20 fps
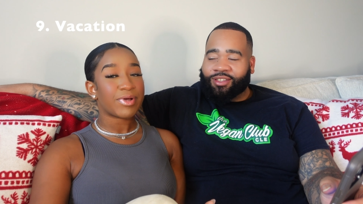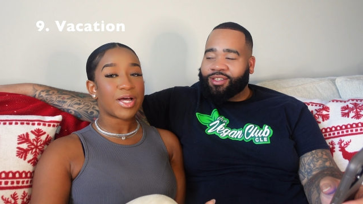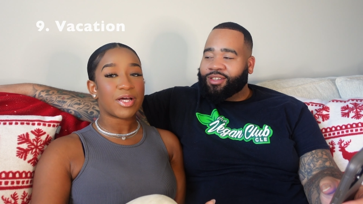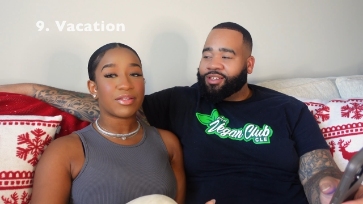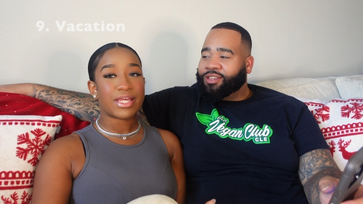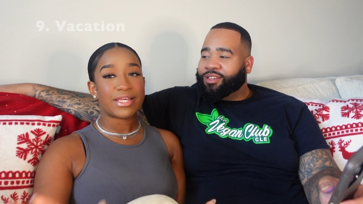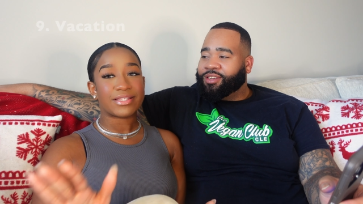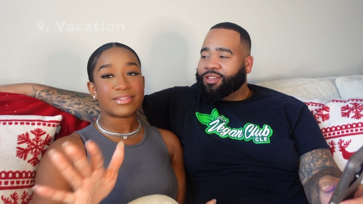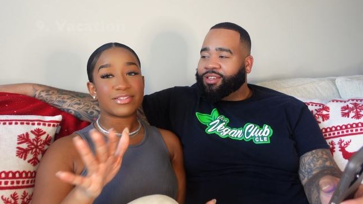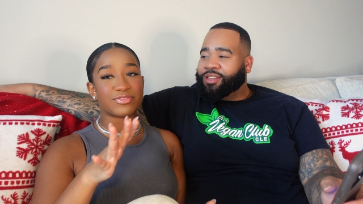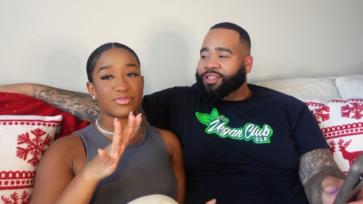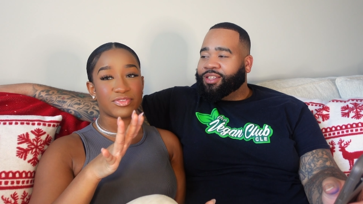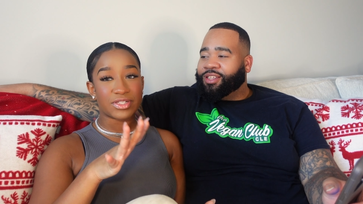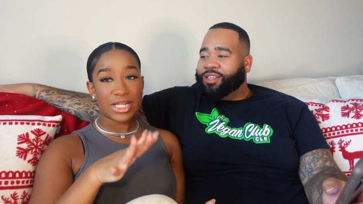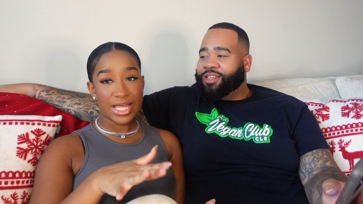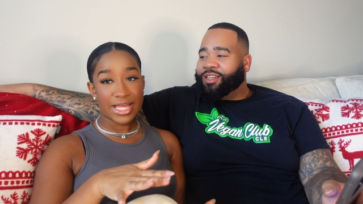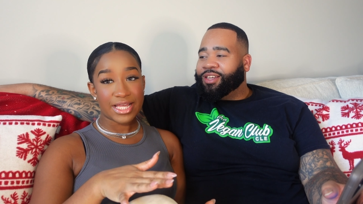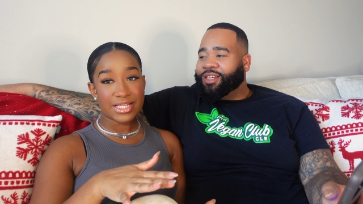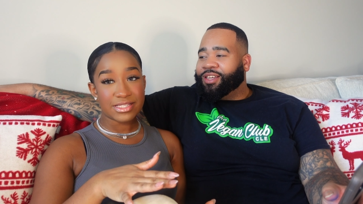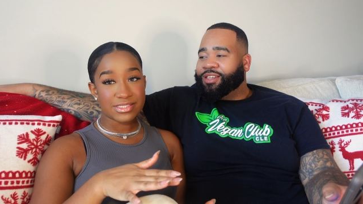Speaker 1: about like the
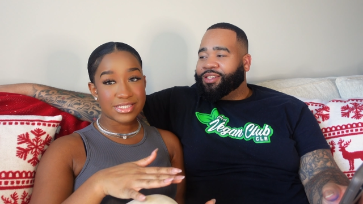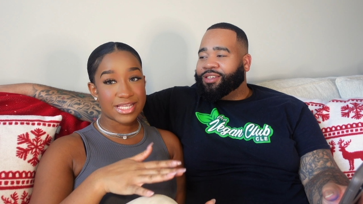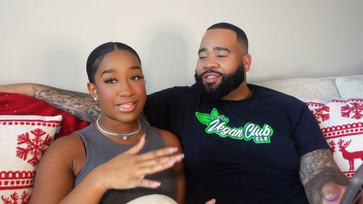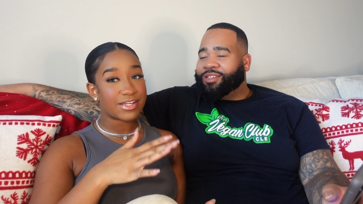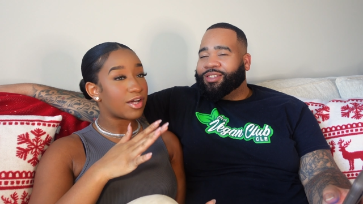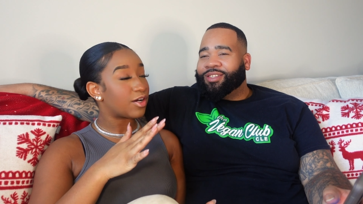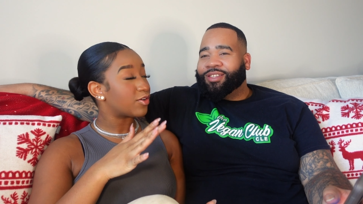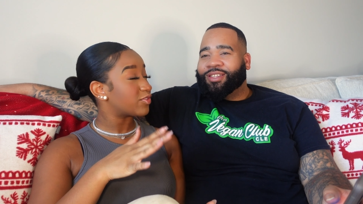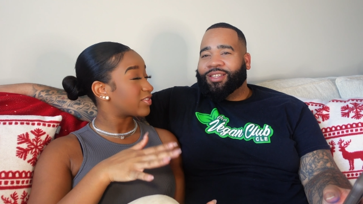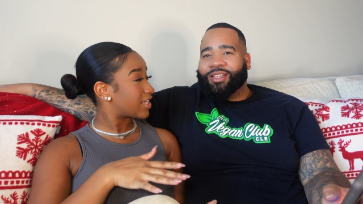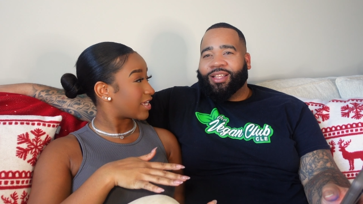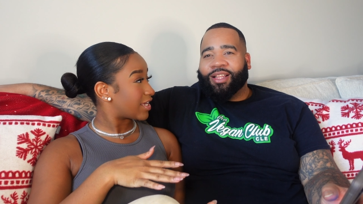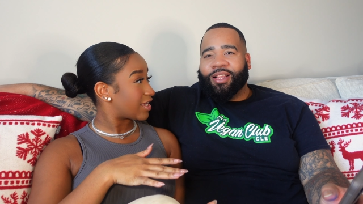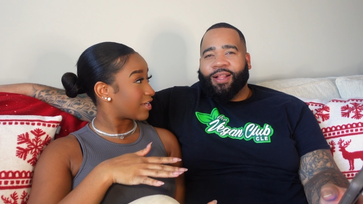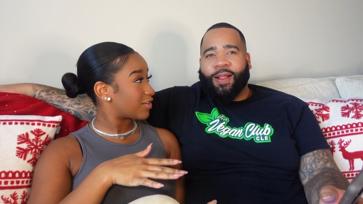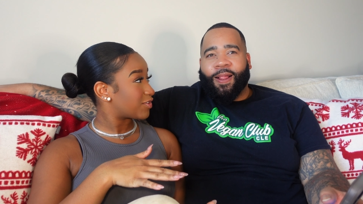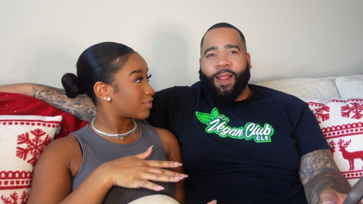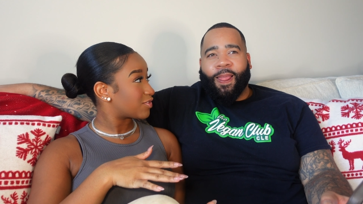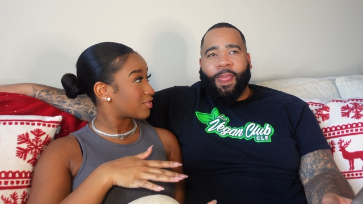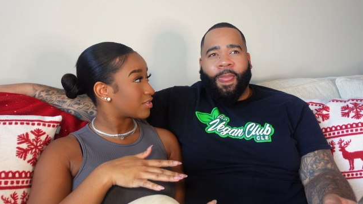flights and the
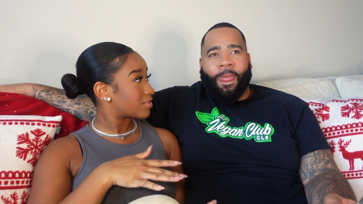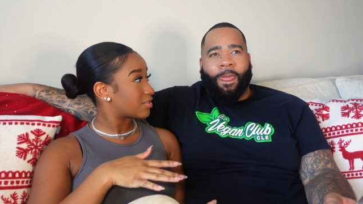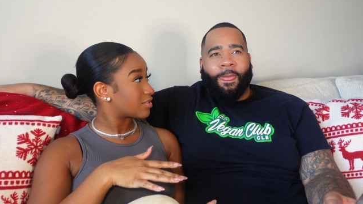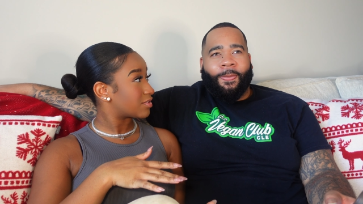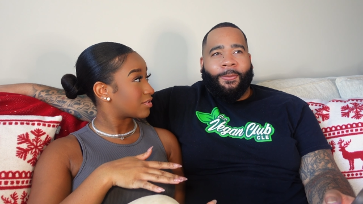hotels,